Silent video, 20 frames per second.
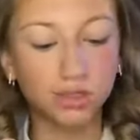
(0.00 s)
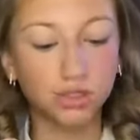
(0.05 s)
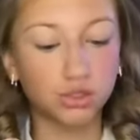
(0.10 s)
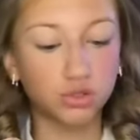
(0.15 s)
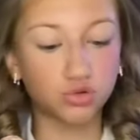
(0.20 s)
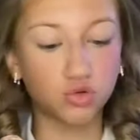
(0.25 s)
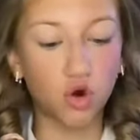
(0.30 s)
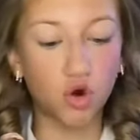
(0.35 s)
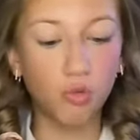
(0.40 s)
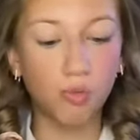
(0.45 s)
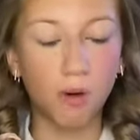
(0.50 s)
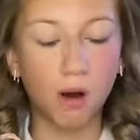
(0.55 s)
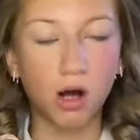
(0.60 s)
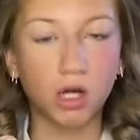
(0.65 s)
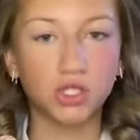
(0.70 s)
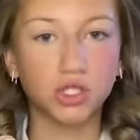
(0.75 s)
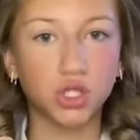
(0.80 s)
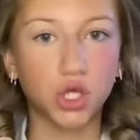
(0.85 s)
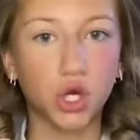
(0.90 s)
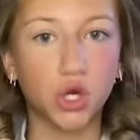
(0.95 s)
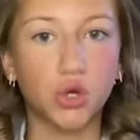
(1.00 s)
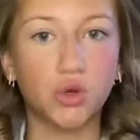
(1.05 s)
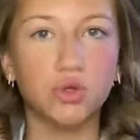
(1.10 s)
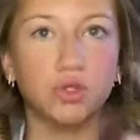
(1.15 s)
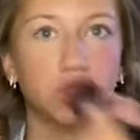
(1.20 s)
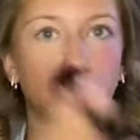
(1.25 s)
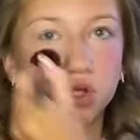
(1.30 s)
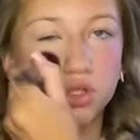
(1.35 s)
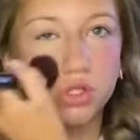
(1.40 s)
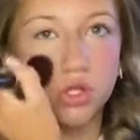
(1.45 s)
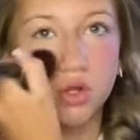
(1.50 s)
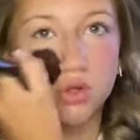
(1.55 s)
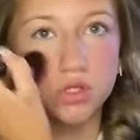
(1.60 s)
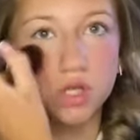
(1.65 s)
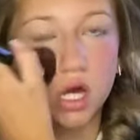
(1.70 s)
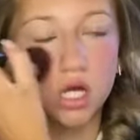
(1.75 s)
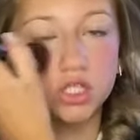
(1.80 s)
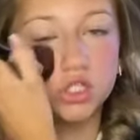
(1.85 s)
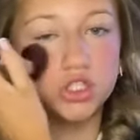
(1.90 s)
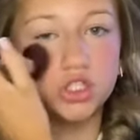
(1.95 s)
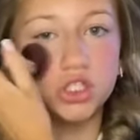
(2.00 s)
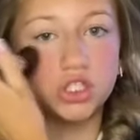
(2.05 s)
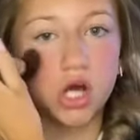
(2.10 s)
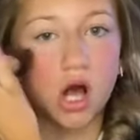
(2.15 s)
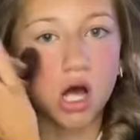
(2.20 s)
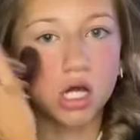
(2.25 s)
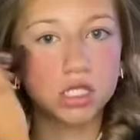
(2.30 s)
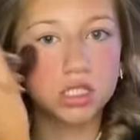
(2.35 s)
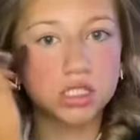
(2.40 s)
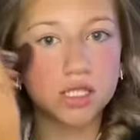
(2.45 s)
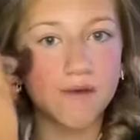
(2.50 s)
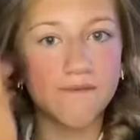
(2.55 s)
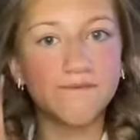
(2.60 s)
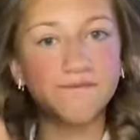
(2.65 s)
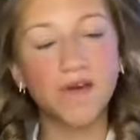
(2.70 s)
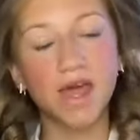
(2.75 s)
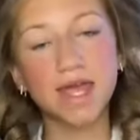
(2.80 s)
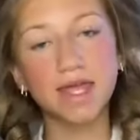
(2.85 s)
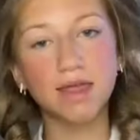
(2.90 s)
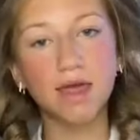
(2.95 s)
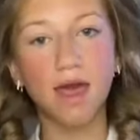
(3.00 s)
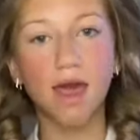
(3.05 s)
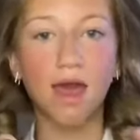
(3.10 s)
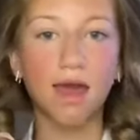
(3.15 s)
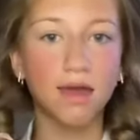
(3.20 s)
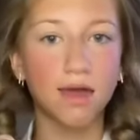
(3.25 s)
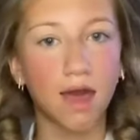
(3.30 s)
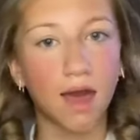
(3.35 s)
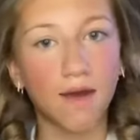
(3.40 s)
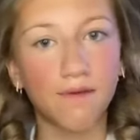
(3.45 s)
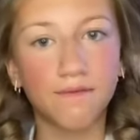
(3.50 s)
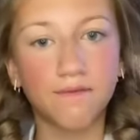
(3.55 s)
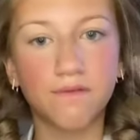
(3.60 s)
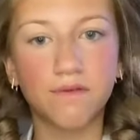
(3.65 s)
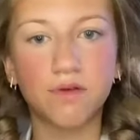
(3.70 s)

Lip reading: scroll past those because those are just fake AF.